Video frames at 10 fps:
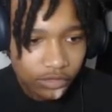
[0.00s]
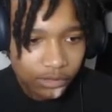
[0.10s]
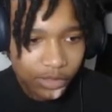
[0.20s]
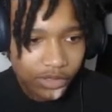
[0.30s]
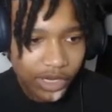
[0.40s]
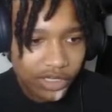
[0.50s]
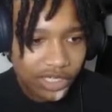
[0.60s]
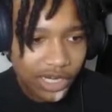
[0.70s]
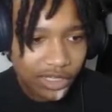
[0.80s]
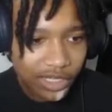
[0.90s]
Come on now,
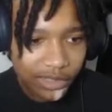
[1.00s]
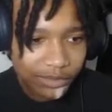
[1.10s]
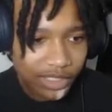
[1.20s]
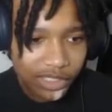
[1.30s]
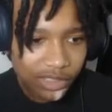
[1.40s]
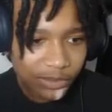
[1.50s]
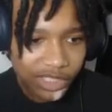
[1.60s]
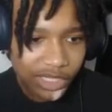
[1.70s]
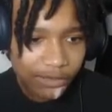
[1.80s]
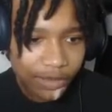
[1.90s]
child. Like, bro, I'm
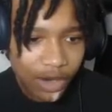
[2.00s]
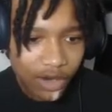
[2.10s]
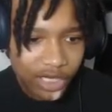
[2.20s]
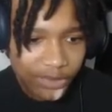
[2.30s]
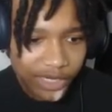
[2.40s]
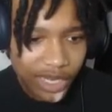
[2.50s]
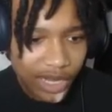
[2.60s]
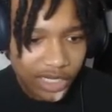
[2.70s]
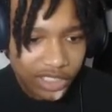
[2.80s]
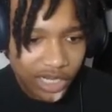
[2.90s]
saying bars, bro. Y'all
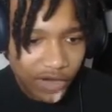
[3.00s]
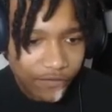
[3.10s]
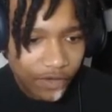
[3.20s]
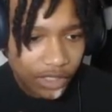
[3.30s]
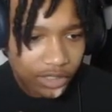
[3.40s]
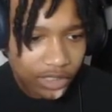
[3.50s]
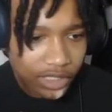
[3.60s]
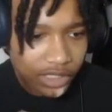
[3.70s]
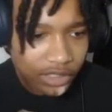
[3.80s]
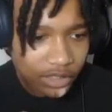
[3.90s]
niggas just gotta fucking
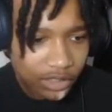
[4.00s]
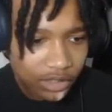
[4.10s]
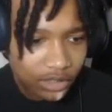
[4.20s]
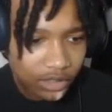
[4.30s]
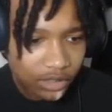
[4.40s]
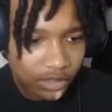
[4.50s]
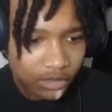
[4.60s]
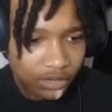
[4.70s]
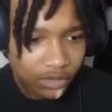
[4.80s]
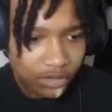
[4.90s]
listen.
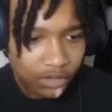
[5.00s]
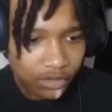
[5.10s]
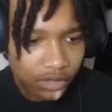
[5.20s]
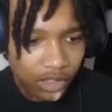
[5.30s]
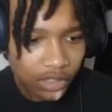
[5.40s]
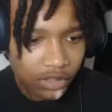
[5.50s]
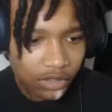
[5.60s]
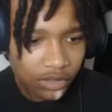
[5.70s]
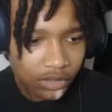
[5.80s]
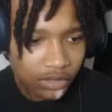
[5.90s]
Nigga.
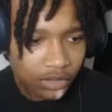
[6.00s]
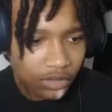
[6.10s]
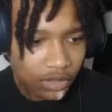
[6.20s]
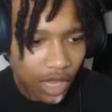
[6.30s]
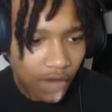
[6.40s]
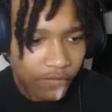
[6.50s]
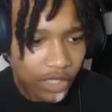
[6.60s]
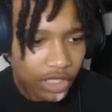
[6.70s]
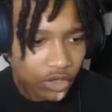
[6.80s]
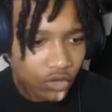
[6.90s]
I
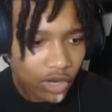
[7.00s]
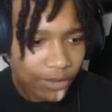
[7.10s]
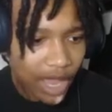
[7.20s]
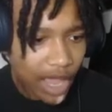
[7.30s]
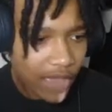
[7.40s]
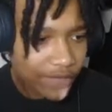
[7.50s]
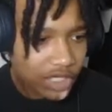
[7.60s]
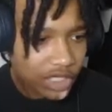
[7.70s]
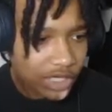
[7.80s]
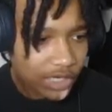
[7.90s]
really grew up not having
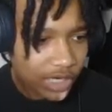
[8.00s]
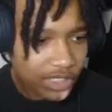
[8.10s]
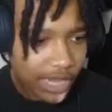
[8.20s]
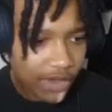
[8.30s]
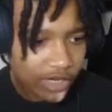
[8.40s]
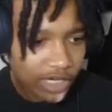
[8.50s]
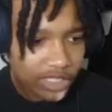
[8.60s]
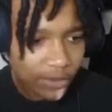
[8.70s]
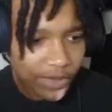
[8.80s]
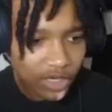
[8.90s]
shit, niggas. Now
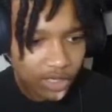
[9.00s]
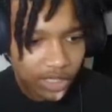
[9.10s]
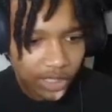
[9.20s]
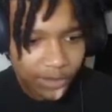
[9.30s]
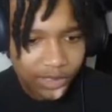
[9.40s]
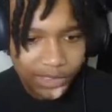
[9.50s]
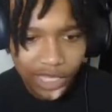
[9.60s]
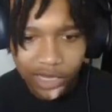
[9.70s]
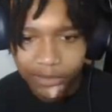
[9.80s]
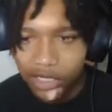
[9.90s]
niggas up here looking up to me
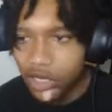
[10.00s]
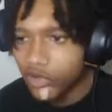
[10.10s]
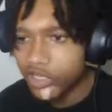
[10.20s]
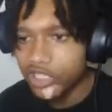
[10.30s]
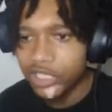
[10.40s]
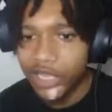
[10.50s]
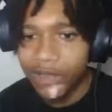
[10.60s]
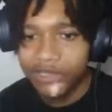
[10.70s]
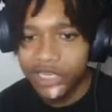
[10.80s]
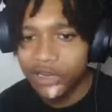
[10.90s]
like I'm a golden shit. Like,
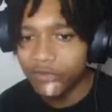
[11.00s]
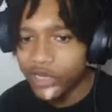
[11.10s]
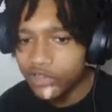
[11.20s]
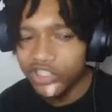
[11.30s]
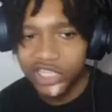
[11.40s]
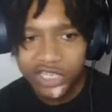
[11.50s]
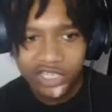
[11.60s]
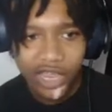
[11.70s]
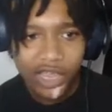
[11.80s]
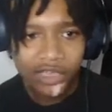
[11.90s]
I'm saying real shit,
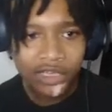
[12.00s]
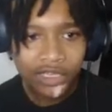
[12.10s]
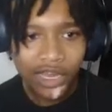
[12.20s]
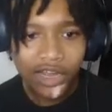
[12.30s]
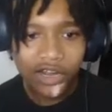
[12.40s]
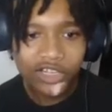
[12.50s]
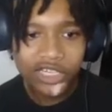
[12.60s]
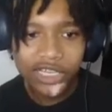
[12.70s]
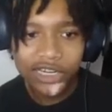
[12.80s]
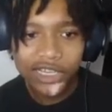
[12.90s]
chat. Y'all gotta
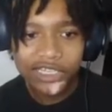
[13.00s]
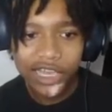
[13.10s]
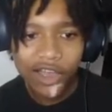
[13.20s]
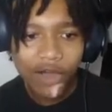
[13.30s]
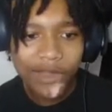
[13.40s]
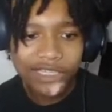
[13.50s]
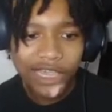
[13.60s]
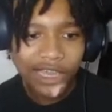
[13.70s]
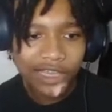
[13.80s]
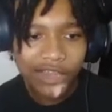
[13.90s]
understand, niggas ain't always
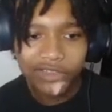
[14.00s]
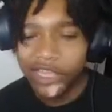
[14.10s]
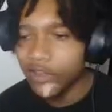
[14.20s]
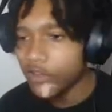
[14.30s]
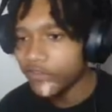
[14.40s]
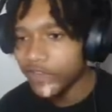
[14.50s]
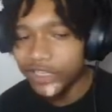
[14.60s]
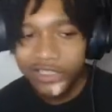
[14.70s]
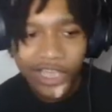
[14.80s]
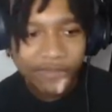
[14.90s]
had clout they whole
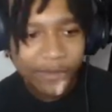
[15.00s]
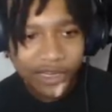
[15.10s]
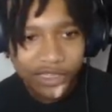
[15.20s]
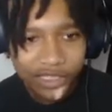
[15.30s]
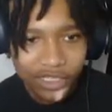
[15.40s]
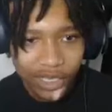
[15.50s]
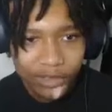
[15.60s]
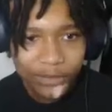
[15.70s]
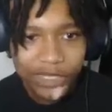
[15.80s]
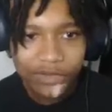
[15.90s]
fucking life, bro.
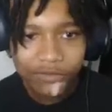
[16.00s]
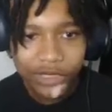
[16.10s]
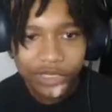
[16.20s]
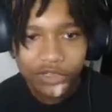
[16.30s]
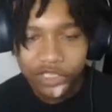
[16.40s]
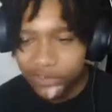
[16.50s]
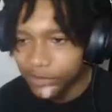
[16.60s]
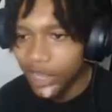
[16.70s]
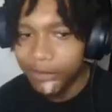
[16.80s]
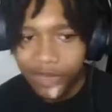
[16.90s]
I'm spitting real,
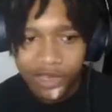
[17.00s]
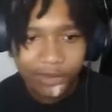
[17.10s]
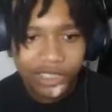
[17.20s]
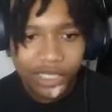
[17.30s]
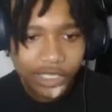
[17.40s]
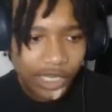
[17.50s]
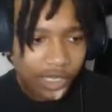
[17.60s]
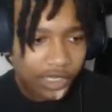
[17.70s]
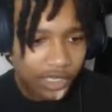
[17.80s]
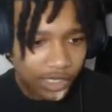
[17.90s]
like, bro, I'm telling
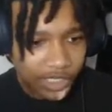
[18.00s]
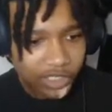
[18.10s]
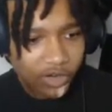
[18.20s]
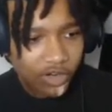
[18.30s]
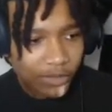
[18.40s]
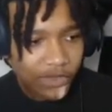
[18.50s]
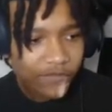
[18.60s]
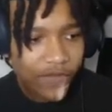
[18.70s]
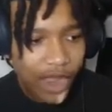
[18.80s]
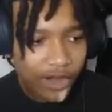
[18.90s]
y'all, that song gonna be
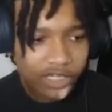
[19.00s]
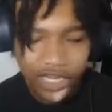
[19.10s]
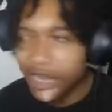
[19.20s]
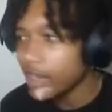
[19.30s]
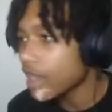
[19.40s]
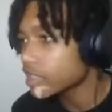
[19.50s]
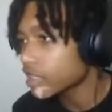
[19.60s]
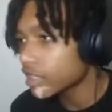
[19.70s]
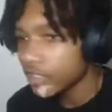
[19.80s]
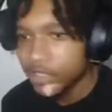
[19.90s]
fire, chat. I got
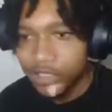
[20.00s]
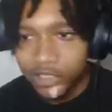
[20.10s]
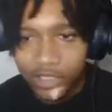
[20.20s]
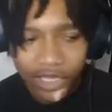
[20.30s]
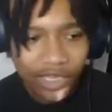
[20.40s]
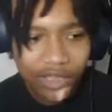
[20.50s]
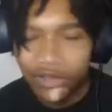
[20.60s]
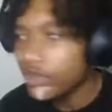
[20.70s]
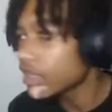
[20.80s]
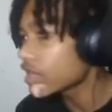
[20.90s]
y'all.
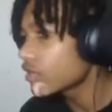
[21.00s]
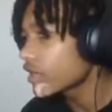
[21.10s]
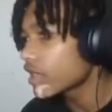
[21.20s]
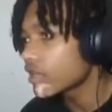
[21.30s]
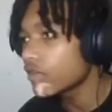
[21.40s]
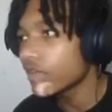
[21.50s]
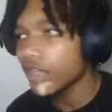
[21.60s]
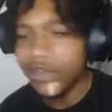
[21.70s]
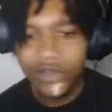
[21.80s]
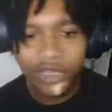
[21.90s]
L, L, L,
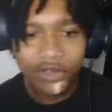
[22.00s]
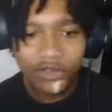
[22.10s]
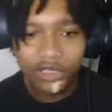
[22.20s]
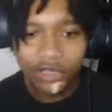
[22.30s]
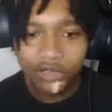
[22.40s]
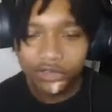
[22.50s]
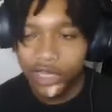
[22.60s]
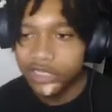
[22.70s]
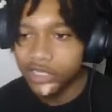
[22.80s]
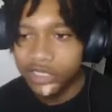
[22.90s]
L, L. Yo,
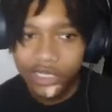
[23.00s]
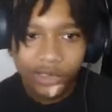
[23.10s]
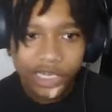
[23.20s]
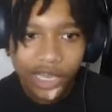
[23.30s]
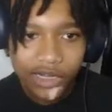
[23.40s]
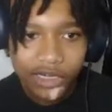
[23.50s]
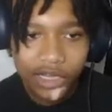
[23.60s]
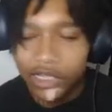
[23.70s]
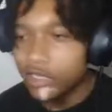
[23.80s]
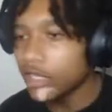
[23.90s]
nice dick suck, chat.
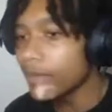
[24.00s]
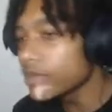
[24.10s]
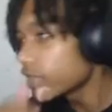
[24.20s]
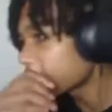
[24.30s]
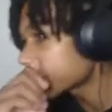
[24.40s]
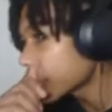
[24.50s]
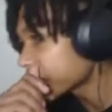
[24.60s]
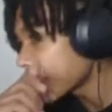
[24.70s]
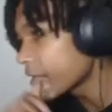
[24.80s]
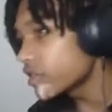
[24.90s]
W dick suck.
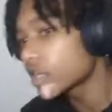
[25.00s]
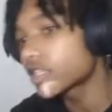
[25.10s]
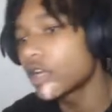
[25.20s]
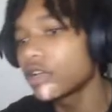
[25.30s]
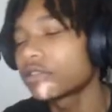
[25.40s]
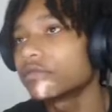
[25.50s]
W dick suck.